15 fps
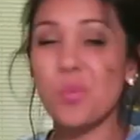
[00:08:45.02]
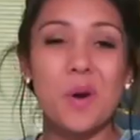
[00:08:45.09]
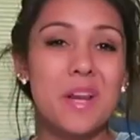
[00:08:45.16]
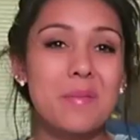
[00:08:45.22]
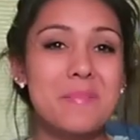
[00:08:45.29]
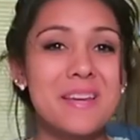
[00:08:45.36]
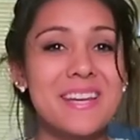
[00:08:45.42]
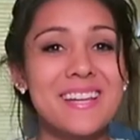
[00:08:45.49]

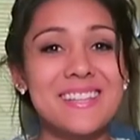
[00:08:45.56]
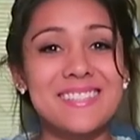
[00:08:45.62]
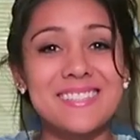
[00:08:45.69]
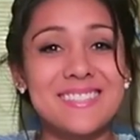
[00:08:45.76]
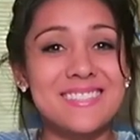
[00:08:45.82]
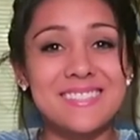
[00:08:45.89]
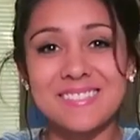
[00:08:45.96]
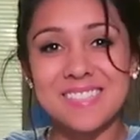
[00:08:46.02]
20
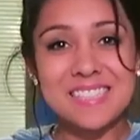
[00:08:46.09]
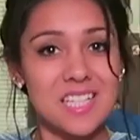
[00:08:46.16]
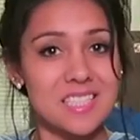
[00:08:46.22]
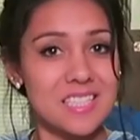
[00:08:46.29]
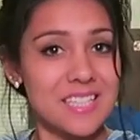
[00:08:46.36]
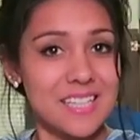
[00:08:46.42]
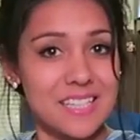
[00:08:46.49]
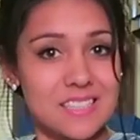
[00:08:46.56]
minutes.
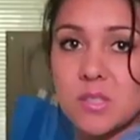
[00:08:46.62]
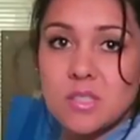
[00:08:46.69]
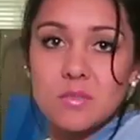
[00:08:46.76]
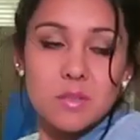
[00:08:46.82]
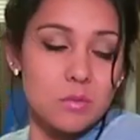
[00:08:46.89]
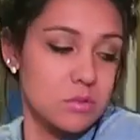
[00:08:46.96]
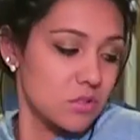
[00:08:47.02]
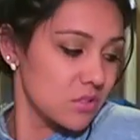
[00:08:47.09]
That's it. Most
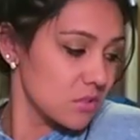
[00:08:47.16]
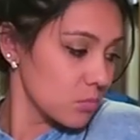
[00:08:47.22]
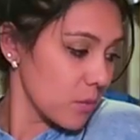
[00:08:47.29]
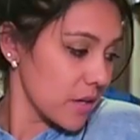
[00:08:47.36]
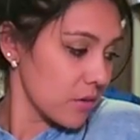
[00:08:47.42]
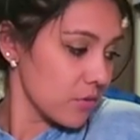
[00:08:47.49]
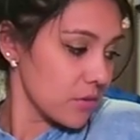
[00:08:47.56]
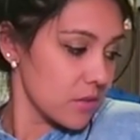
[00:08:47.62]
of it was just
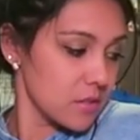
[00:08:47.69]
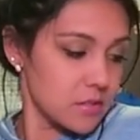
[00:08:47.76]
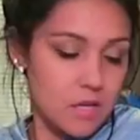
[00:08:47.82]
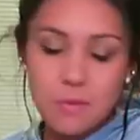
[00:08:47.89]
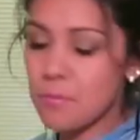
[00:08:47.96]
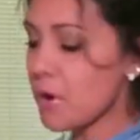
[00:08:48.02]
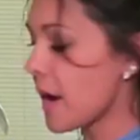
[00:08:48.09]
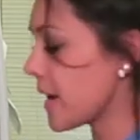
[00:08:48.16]
waiting for the dumb